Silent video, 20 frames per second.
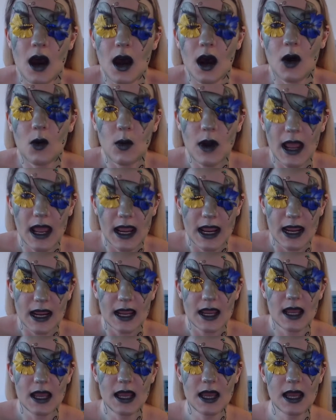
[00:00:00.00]

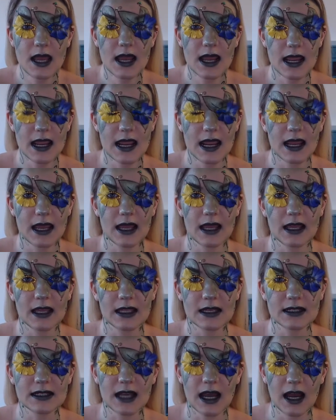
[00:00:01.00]
away
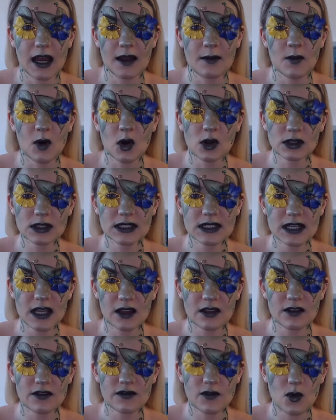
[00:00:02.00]
and I'm holding
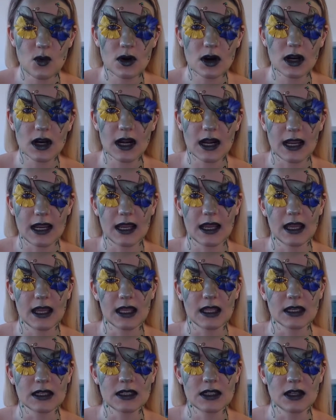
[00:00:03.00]
down the fort
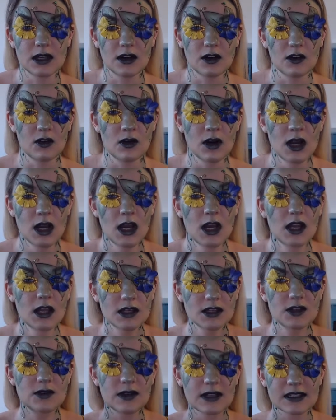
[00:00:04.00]
and, you know,
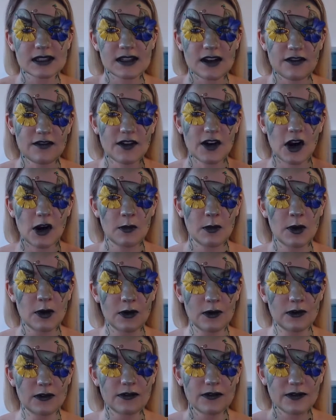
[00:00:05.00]
doing stuff for our
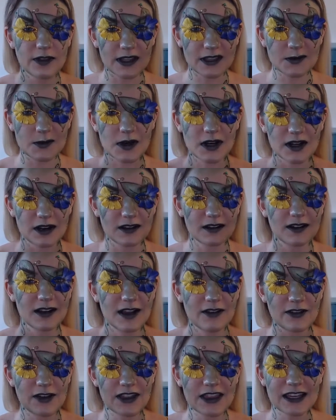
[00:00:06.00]
move. That's where
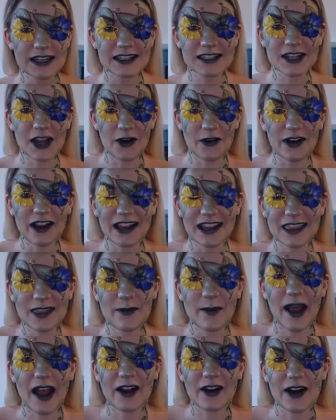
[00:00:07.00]
everything's going in the
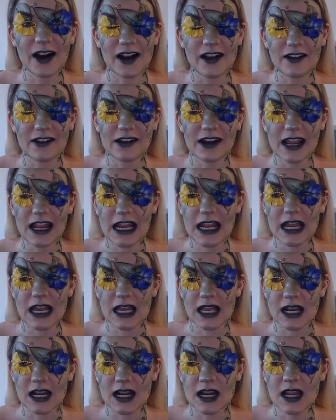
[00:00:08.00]
background.
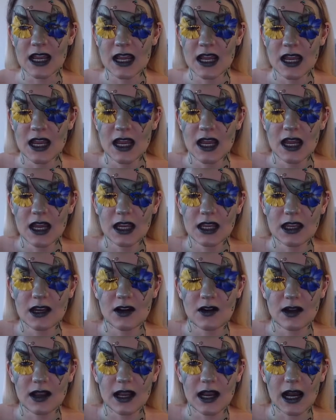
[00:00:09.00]
And, you
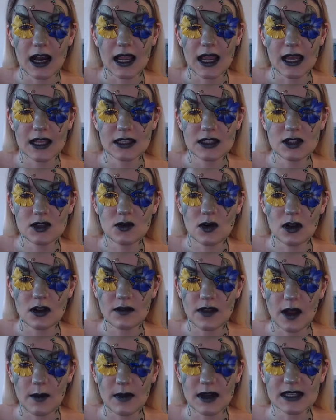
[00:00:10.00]
know, I, I had to do all
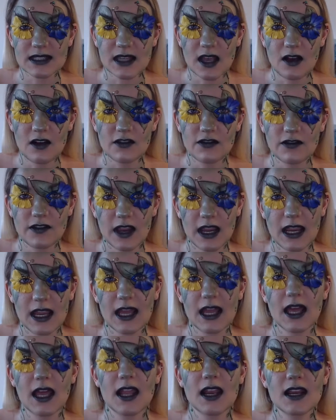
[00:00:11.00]
of that myself.
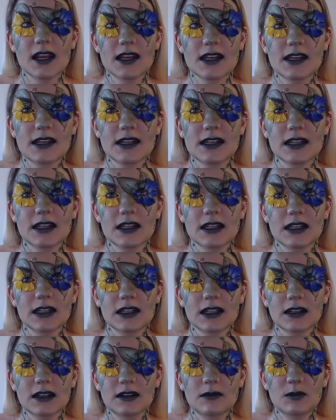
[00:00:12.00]
And
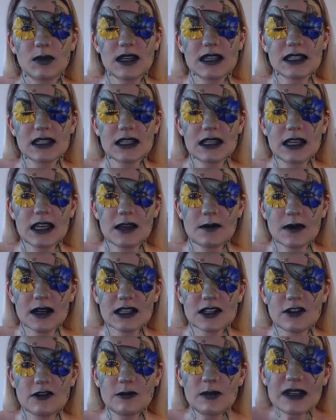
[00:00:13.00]
basically keep
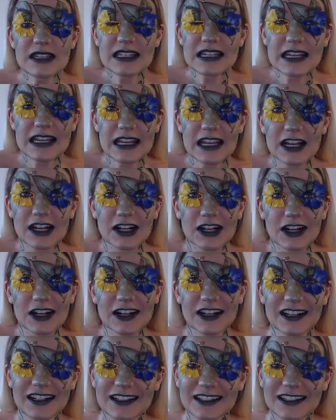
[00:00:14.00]
myself busy here.